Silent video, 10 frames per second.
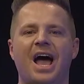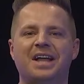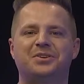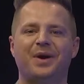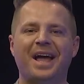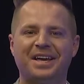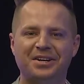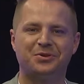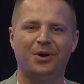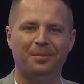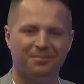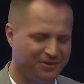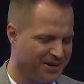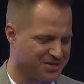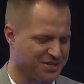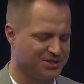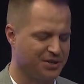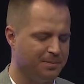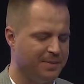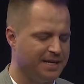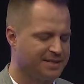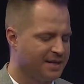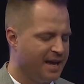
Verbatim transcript: a drag and drop function. So it means